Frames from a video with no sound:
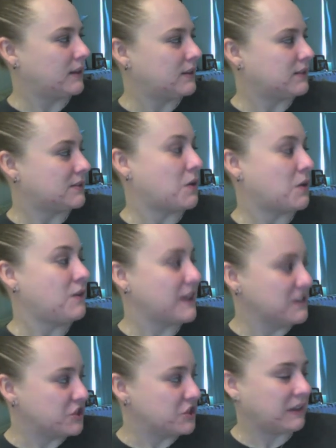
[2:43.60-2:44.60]
So
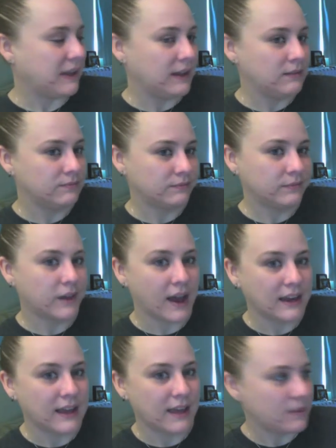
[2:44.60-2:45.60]
eventually,
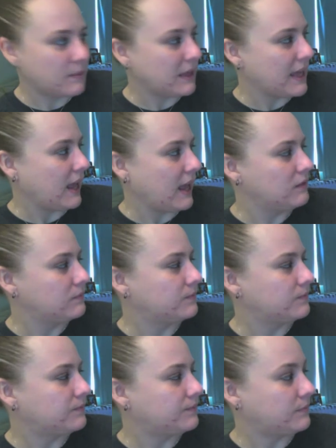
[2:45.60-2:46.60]
God gave them a king.
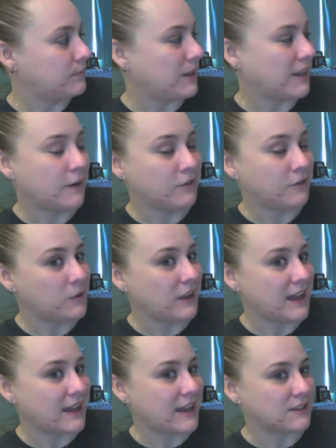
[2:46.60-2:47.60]
Be careful what
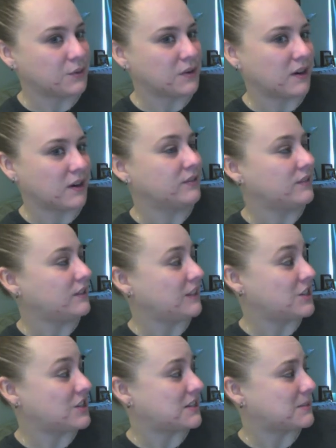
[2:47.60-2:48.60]
you ask for.
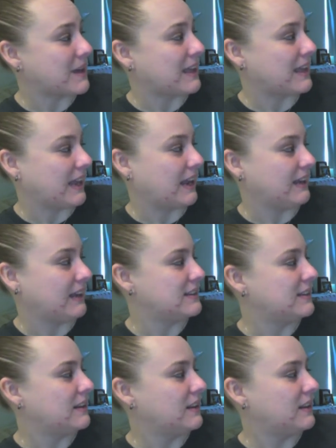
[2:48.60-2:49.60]
You just might get it.
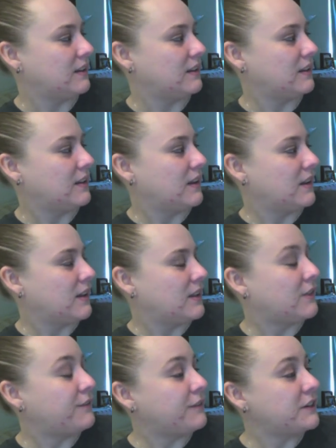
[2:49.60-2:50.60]

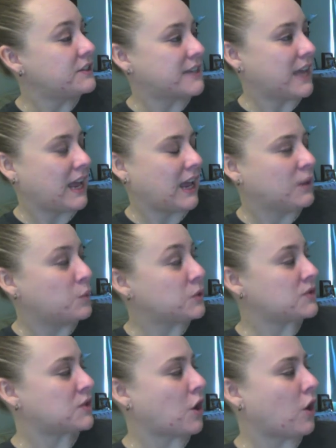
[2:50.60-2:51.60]
The first king
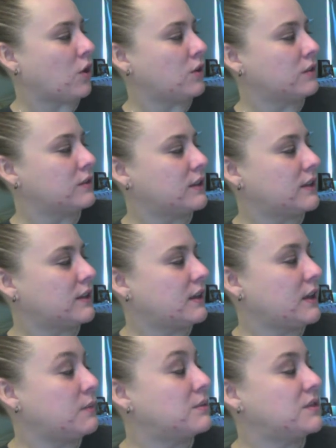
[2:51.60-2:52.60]
was Saul.
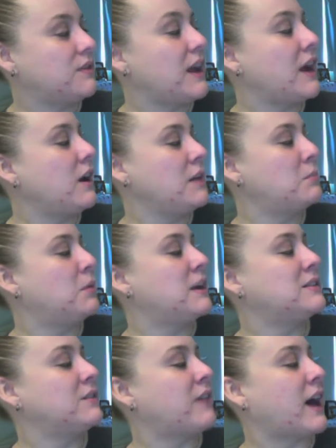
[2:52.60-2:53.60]
He was very
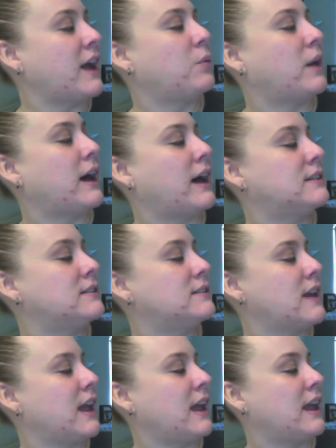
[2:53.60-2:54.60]
impressive
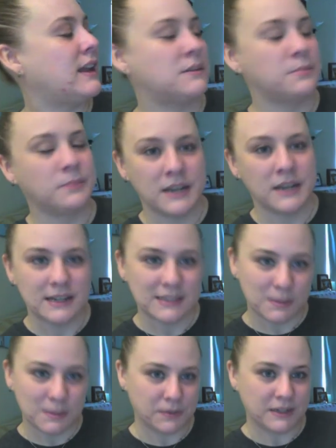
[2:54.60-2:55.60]
height-wise and pretty
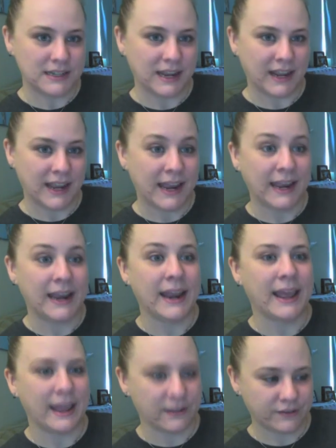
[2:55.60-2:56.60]
disappointing in
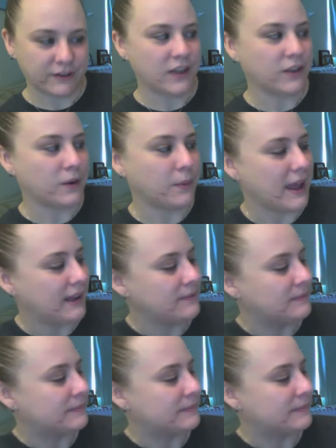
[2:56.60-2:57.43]
every other way.